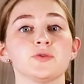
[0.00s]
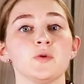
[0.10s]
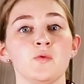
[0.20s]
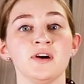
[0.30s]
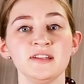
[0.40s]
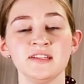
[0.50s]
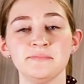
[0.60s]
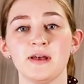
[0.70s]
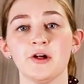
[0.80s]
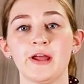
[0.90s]
So we wanted to
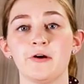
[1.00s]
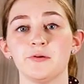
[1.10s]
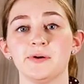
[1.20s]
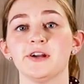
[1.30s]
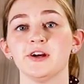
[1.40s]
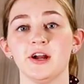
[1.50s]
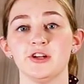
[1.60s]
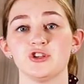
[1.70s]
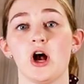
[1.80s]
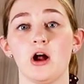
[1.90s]
melt our butter
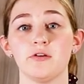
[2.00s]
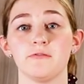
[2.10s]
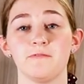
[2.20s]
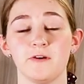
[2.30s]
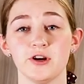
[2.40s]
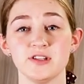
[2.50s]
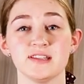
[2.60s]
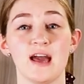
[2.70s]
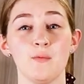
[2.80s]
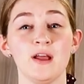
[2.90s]
and chocolate
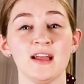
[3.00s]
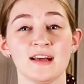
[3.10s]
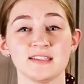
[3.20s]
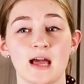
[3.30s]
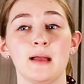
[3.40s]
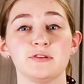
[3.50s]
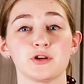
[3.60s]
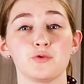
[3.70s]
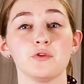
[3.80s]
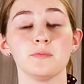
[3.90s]
first. That way it has time to
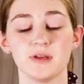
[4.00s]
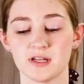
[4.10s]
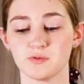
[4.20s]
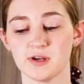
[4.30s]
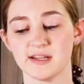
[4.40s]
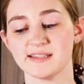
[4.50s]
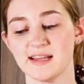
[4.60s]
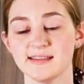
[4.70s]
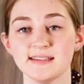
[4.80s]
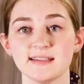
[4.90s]
cool because we're gonna
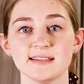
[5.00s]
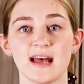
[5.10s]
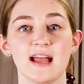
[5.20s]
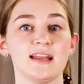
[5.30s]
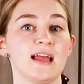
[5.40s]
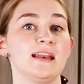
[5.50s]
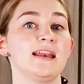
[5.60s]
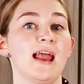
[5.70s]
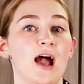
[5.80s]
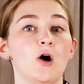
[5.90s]
set this aside
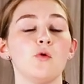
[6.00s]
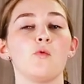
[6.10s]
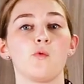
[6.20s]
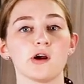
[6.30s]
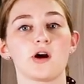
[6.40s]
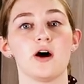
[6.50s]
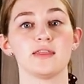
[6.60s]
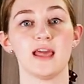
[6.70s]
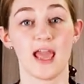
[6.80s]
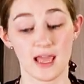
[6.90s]
and now work
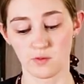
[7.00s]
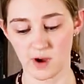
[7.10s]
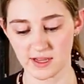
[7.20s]
on the egg